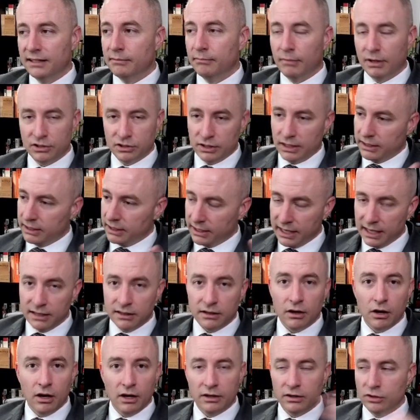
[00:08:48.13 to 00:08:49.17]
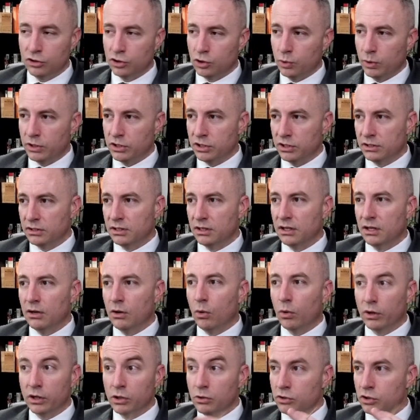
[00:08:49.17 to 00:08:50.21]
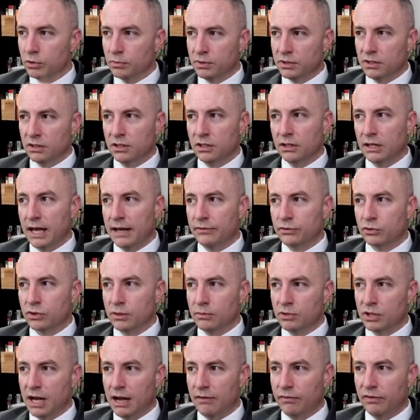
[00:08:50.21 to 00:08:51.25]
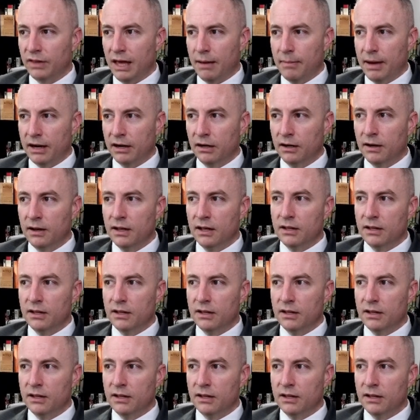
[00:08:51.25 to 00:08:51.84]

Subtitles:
much like again on Twitch's or YouTube's live stream chat for that matter.